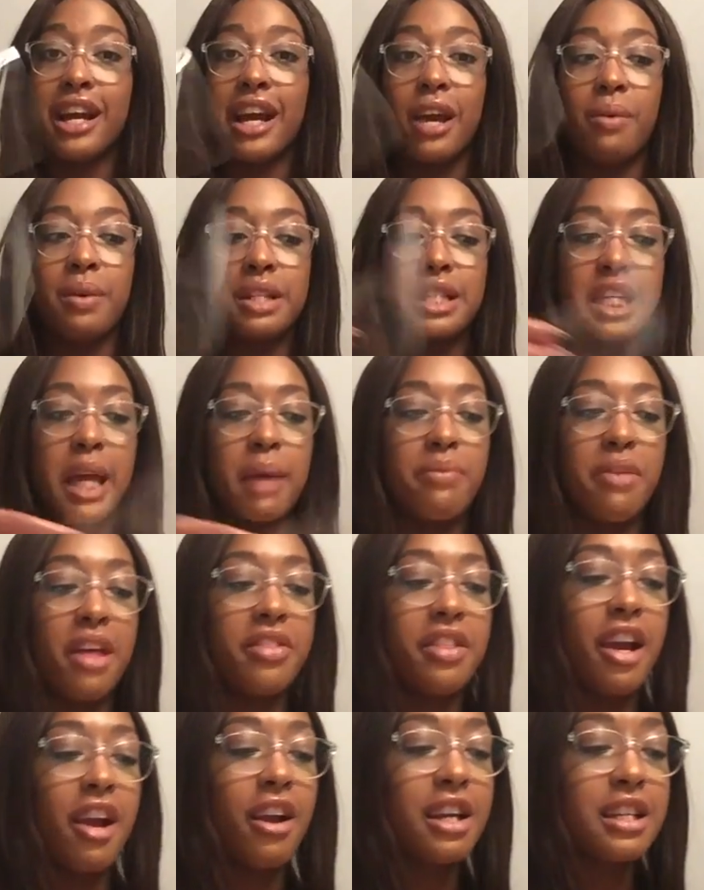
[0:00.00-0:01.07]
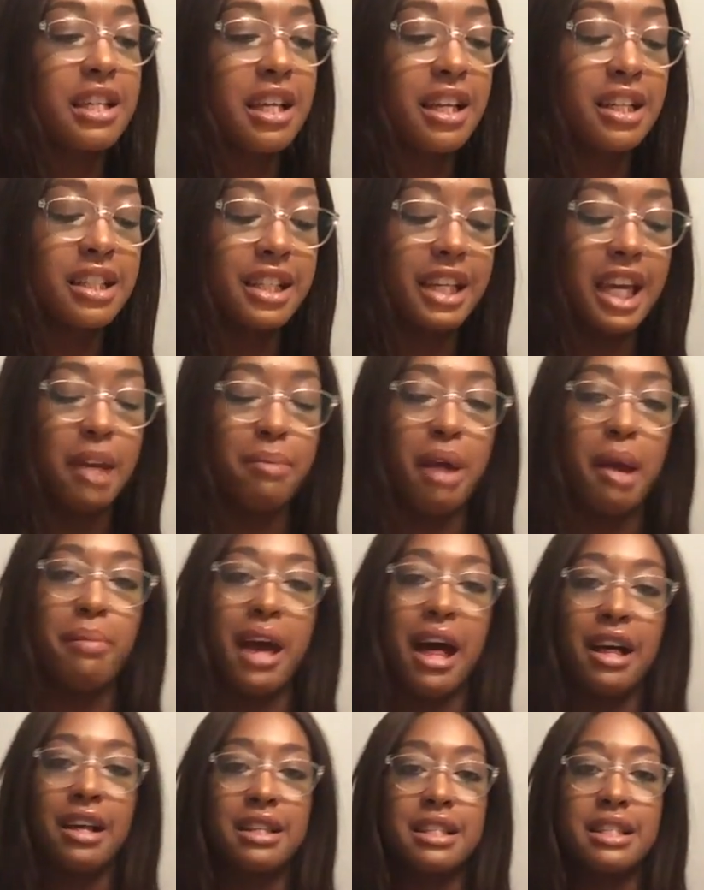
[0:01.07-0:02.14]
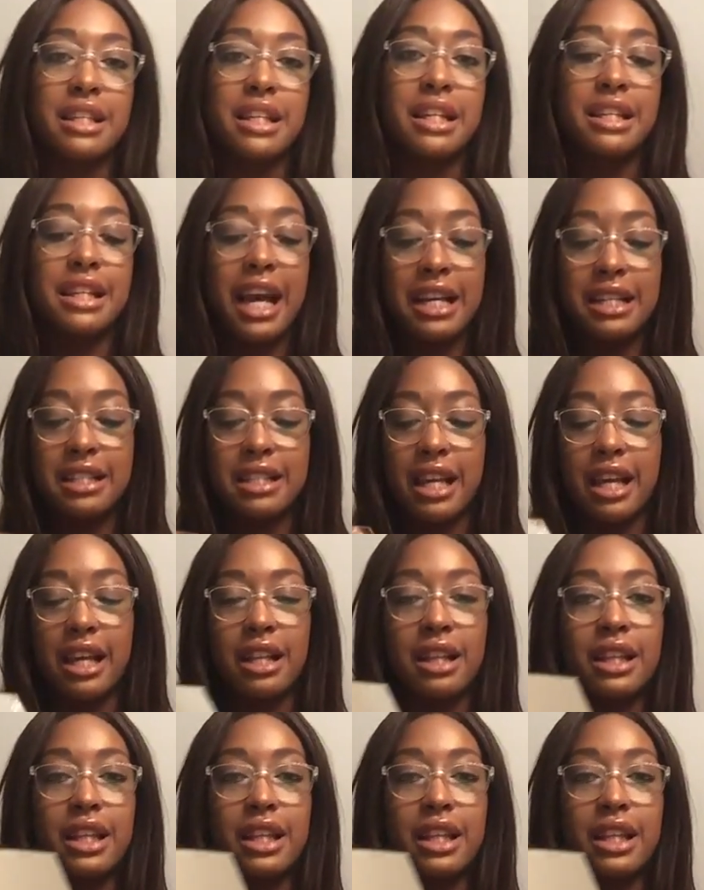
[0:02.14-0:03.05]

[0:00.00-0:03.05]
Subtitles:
I always keep that there because I like to keep my palettes nice and